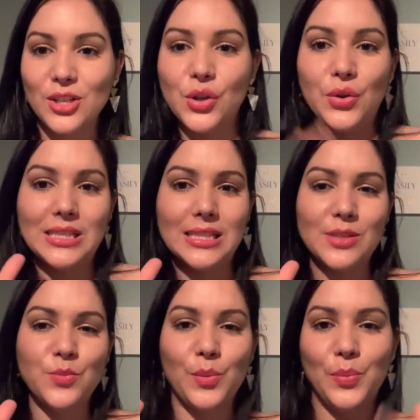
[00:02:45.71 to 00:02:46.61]
so is
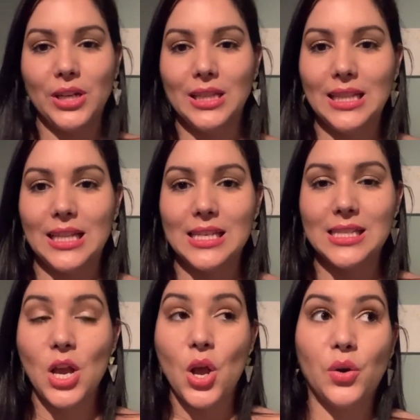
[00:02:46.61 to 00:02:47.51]
this more important than this,
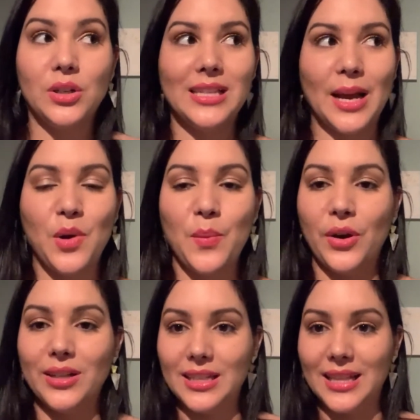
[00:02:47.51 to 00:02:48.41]
or is that more
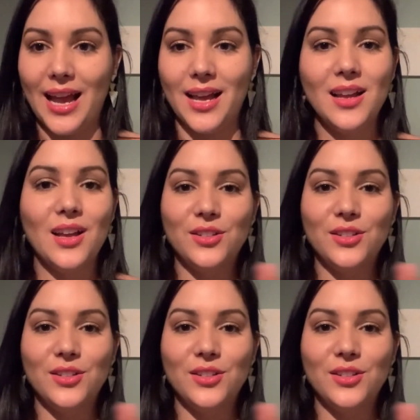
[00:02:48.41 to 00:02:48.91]
important than that?